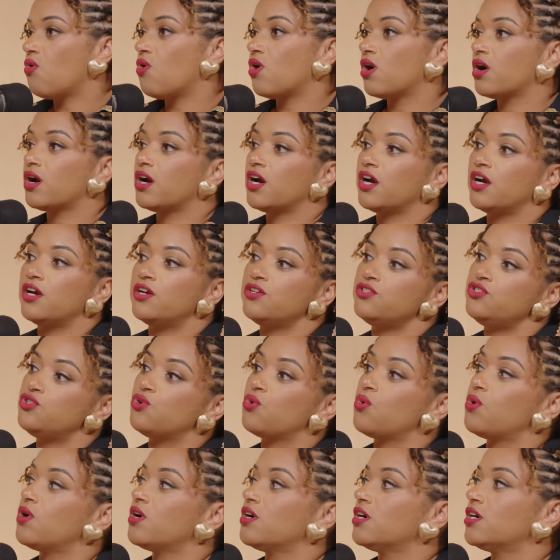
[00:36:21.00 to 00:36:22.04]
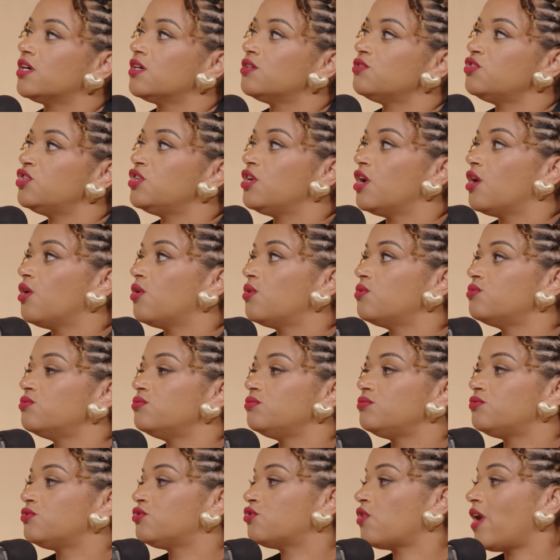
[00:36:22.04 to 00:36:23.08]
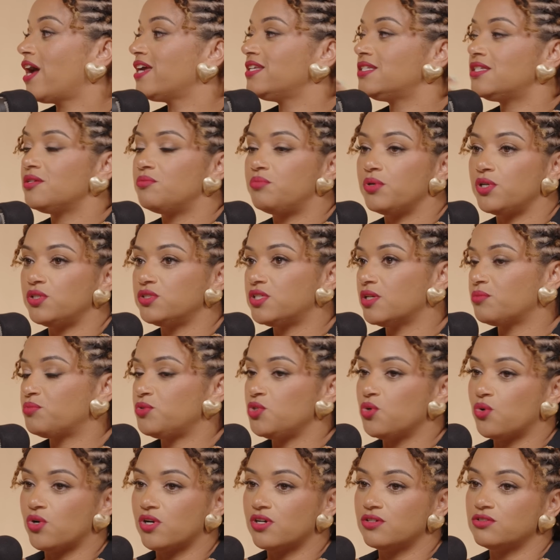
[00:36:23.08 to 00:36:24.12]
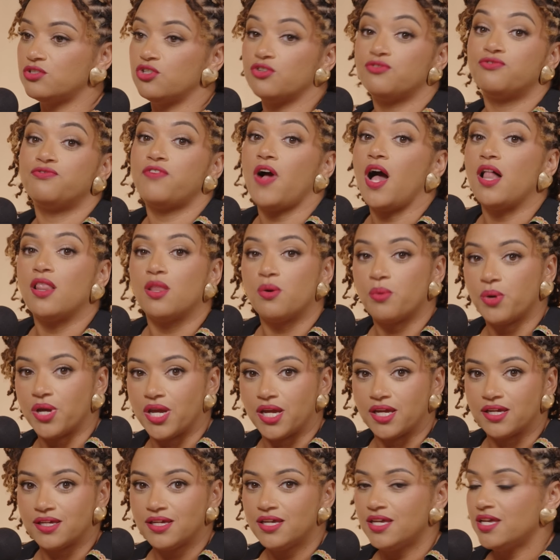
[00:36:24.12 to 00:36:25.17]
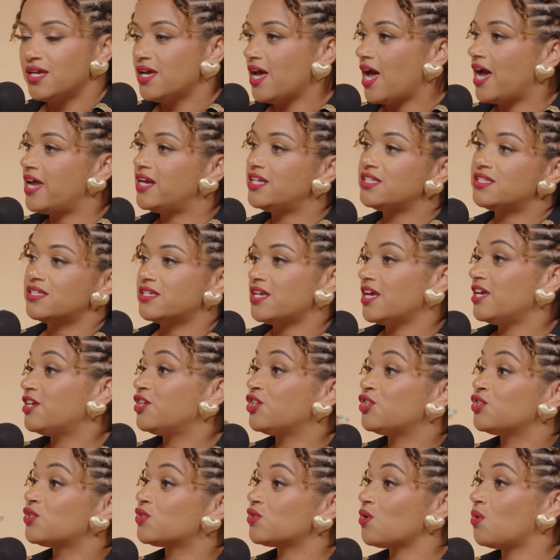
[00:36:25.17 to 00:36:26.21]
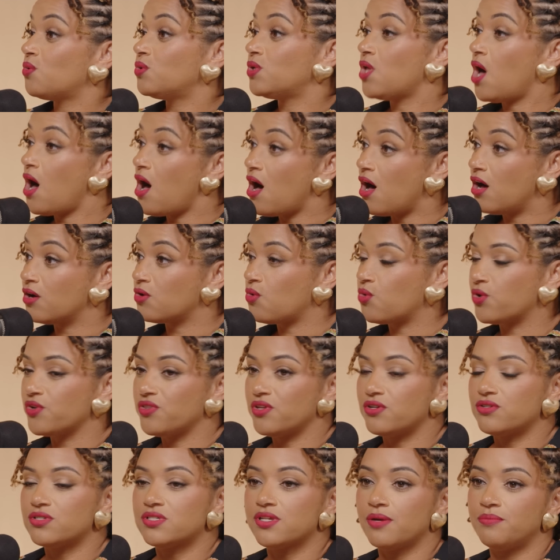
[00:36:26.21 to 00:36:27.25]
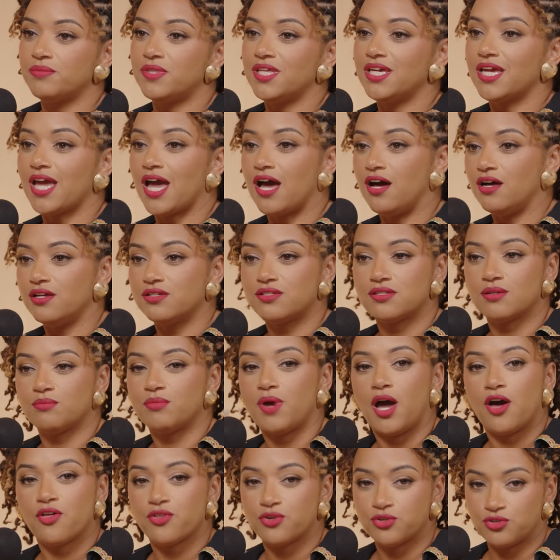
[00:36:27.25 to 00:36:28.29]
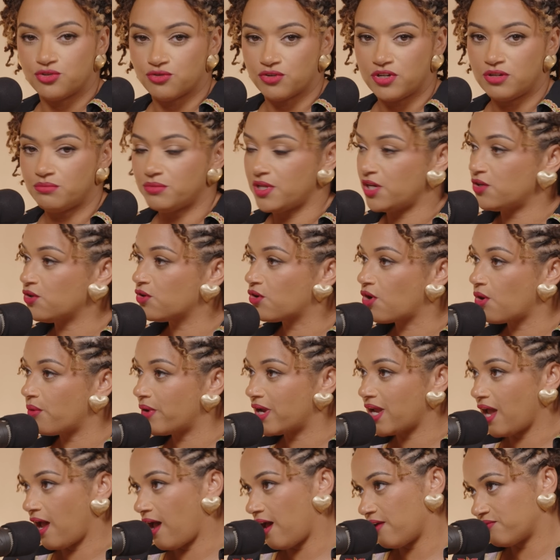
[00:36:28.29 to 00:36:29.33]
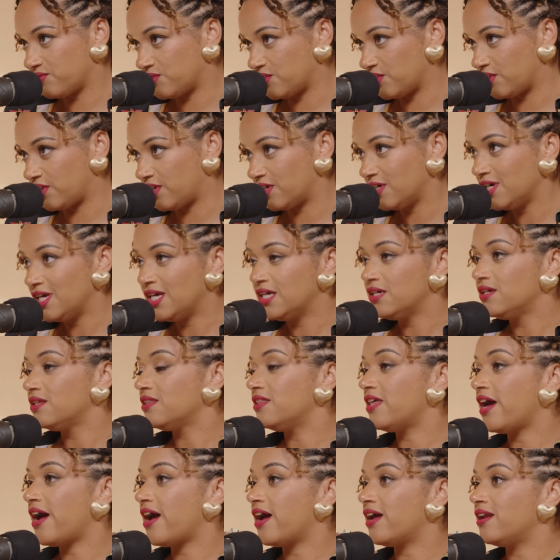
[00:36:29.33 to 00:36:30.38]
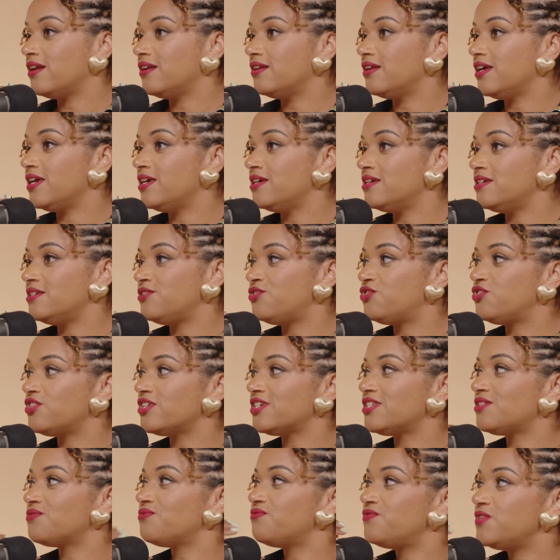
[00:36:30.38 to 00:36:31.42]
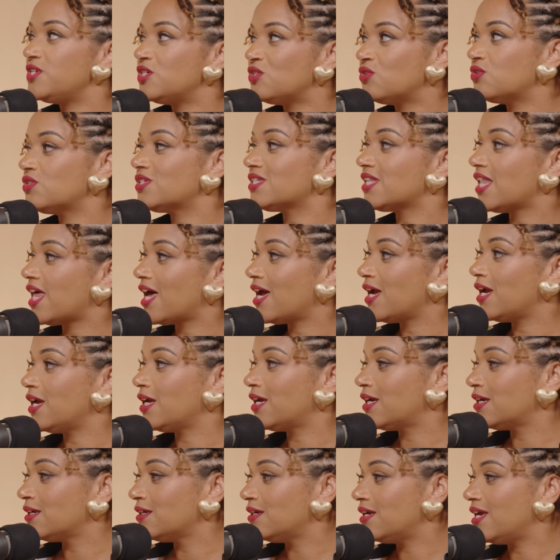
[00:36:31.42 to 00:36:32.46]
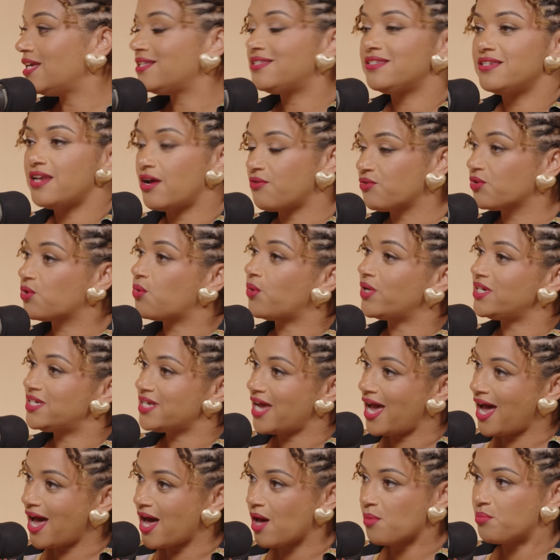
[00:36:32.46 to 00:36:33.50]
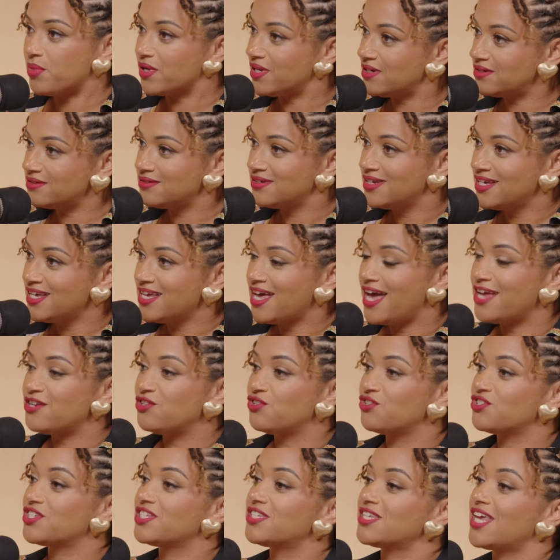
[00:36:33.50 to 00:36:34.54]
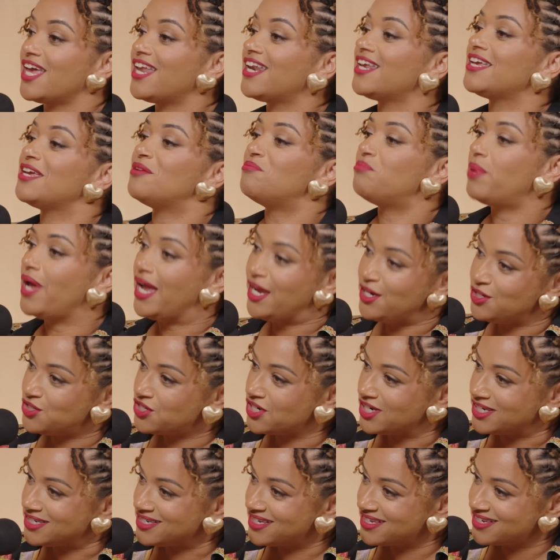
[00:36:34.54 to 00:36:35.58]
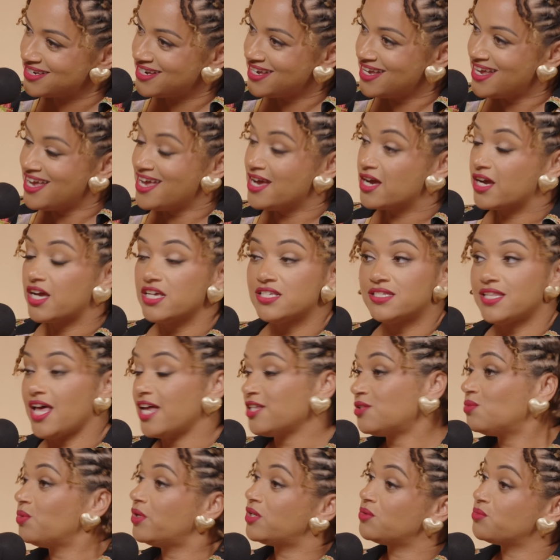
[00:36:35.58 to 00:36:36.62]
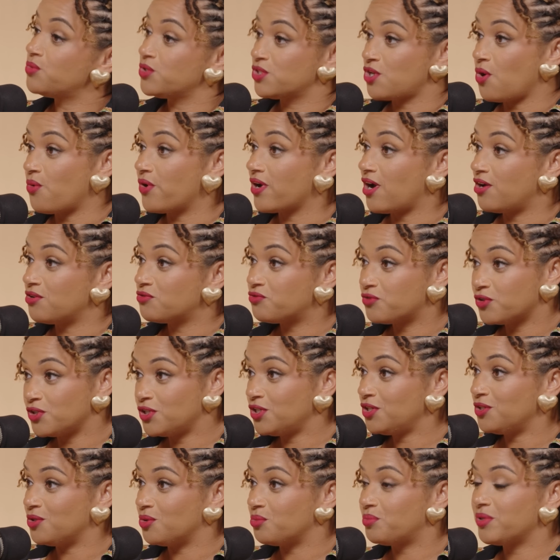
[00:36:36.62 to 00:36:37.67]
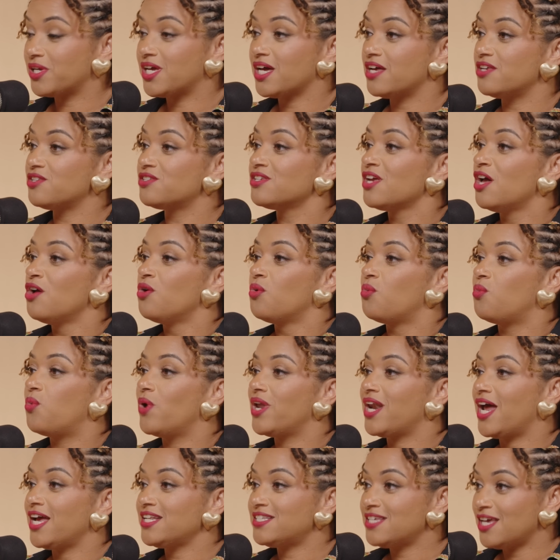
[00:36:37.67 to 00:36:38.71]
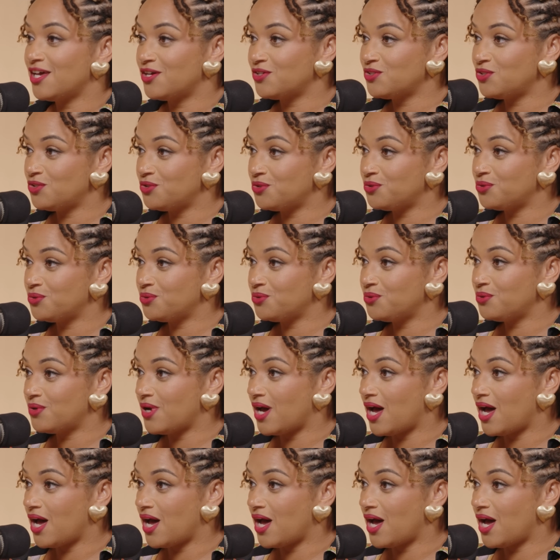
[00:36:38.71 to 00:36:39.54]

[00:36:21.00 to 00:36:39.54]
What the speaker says: Or you're, trying to build up your following and it's taking so long. Or there's something else, some other dream that you're going after that is just feels like it's never going to happen. And you're just getting impatient. Because that's what was going on for you. Because when I tell you...